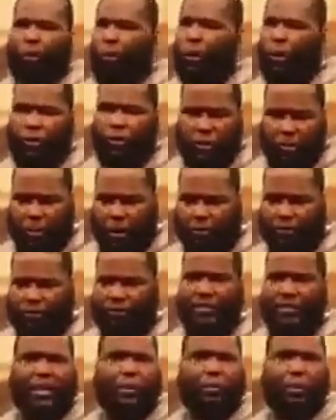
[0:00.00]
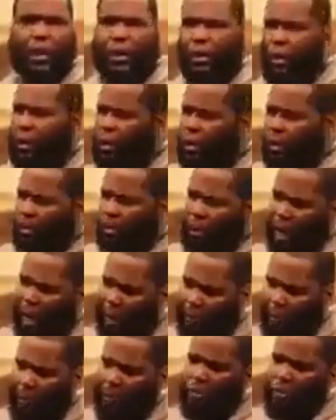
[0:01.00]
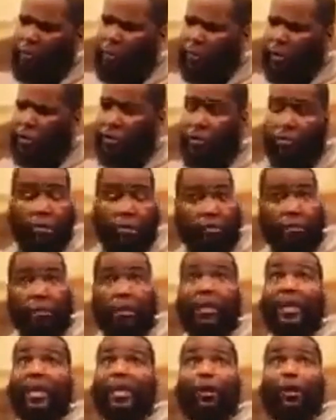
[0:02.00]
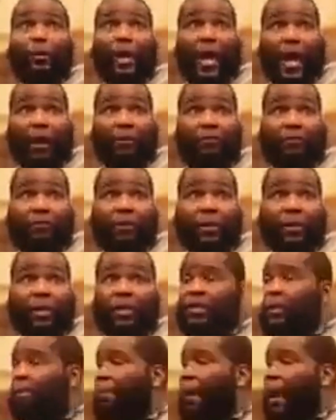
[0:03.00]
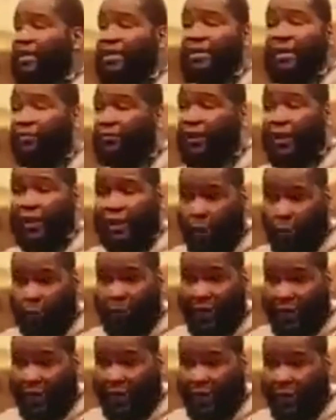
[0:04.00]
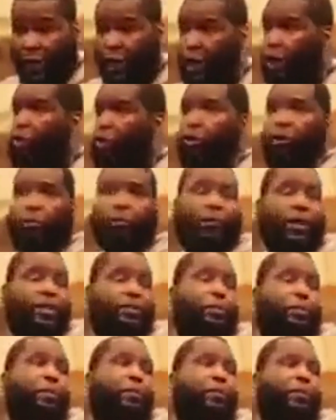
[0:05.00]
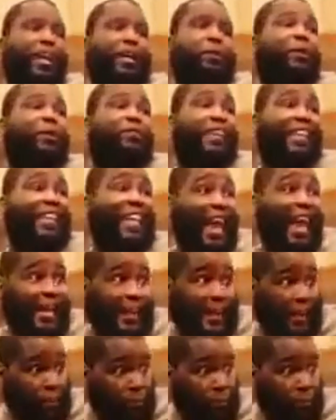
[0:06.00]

Will Smith said what? Black people spend too much money they don't have to buy stuff they don't eat to impress people they don't even like.